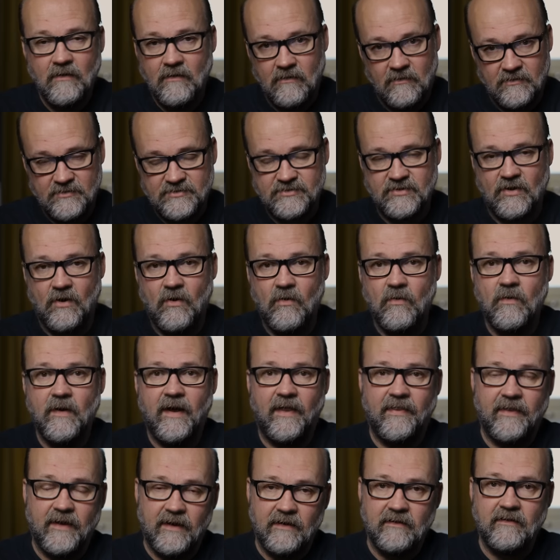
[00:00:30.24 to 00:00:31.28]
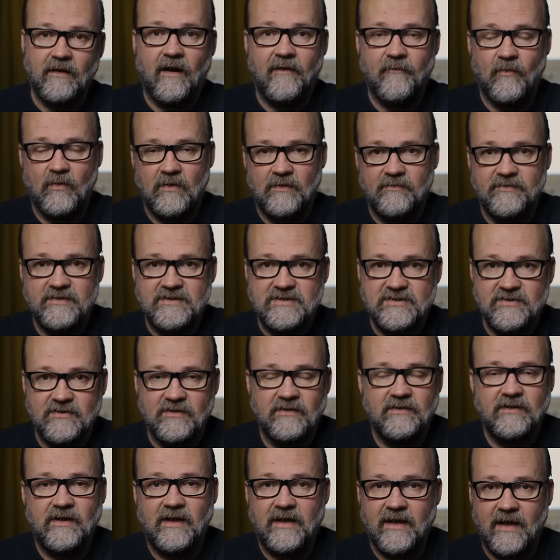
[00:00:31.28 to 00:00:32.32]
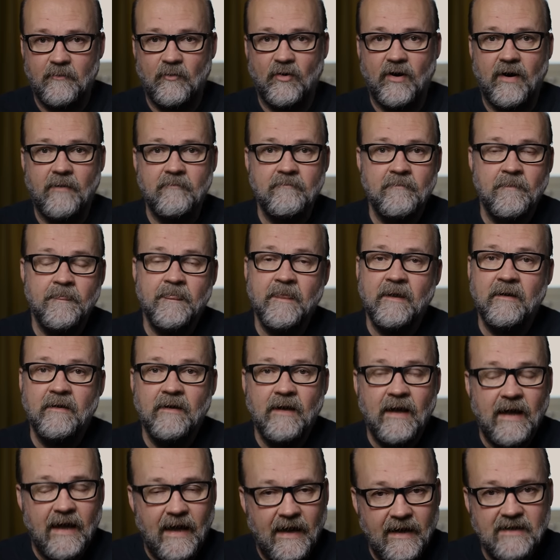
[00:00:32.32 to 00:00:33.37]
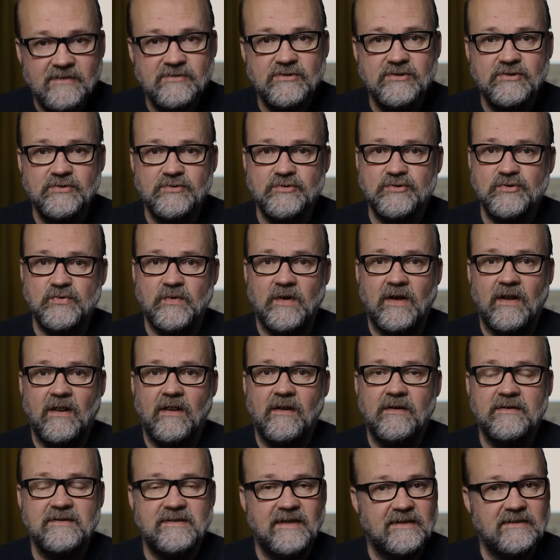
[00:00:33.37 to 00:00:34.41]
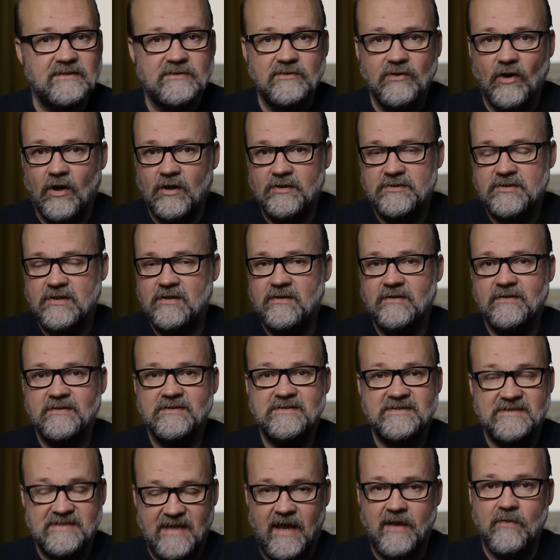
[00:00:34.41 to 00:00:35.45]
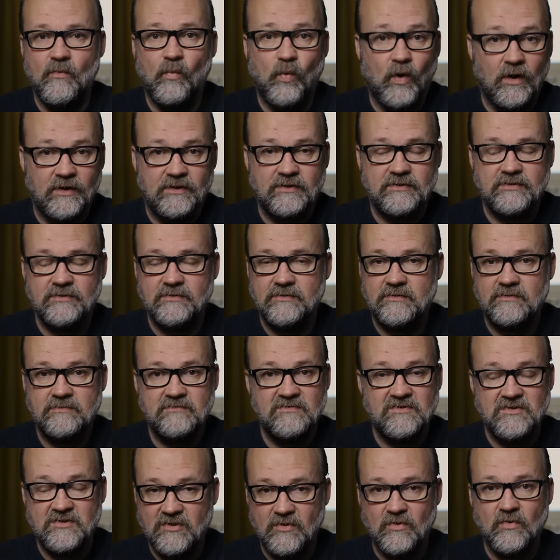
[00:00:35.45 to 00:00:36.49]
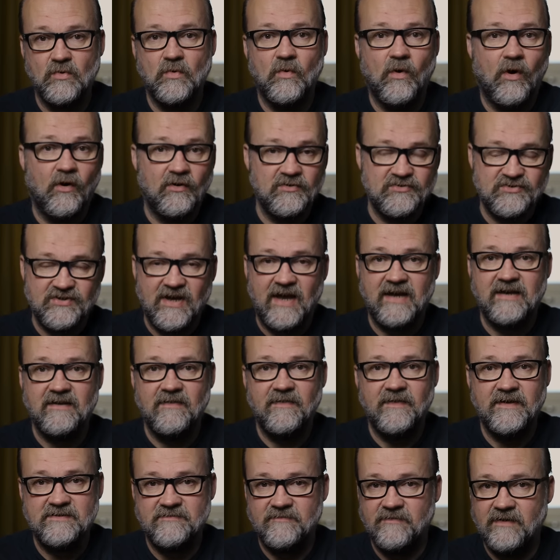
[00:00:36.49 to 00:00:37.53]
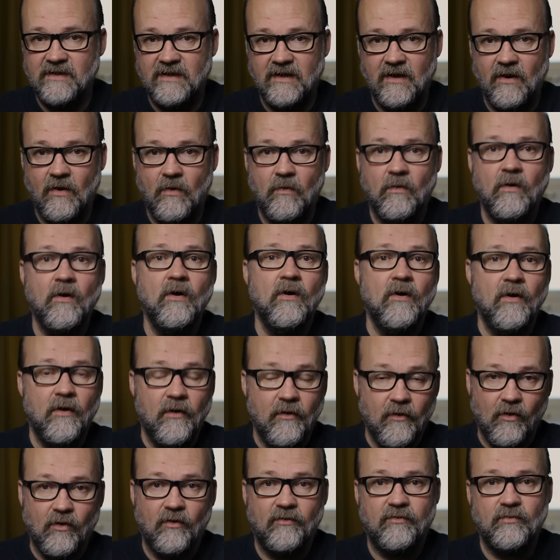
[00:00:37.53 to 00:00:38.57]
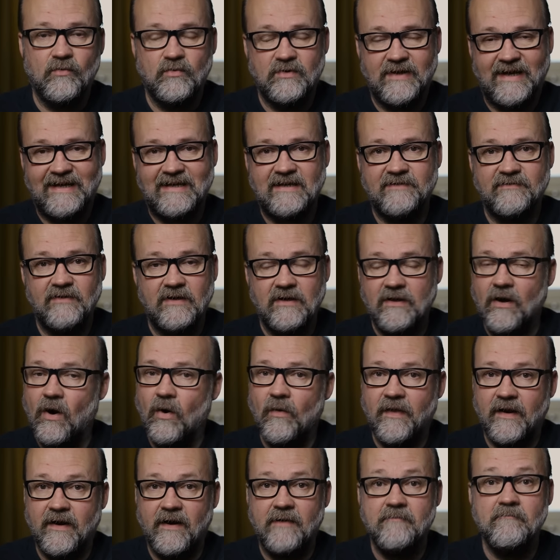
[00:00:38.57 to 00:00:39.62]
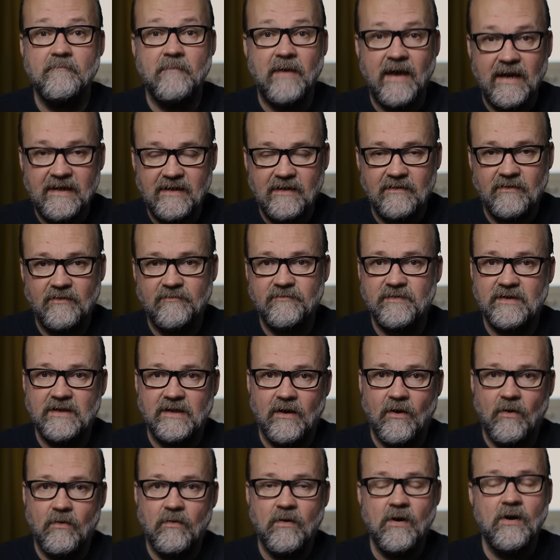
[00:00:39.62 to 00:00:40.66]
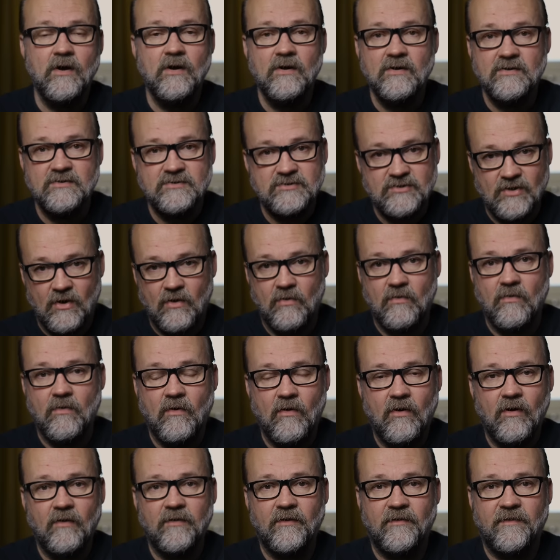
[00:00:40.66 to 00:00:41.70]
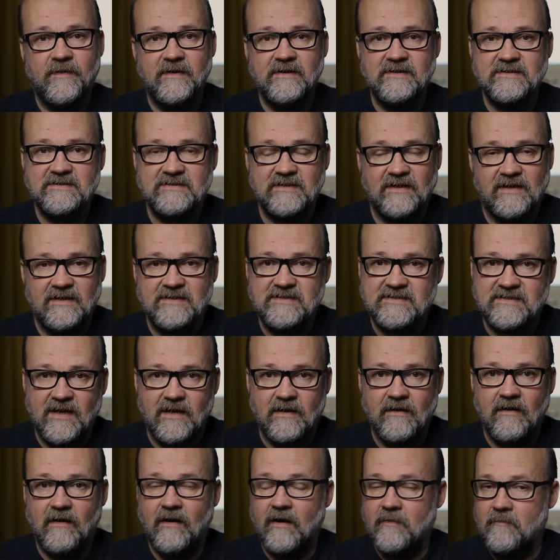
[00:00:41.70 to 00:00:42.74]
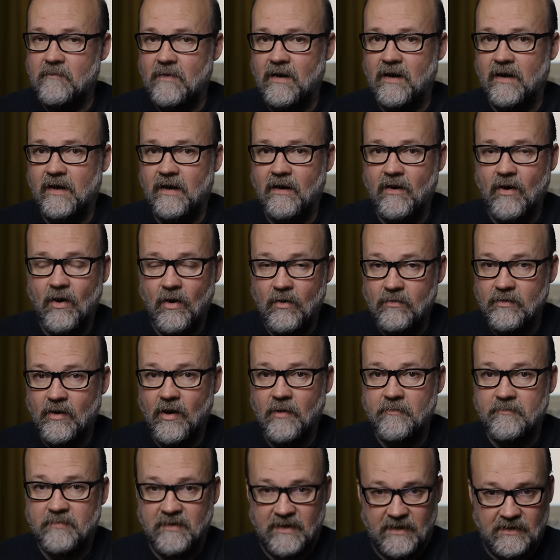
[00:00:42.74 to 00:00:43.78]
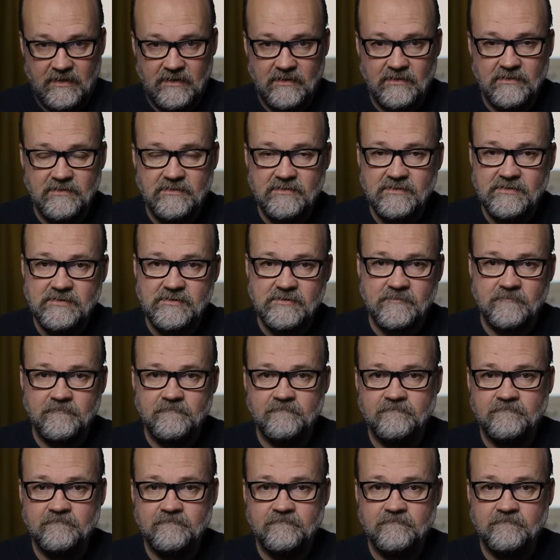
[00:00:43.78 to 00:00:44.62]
or so, and then I will return the camera. And as usual, they did not say what to do or say in this video, nor do they even know that I'm making the video, so all the things that I say are my own opinions.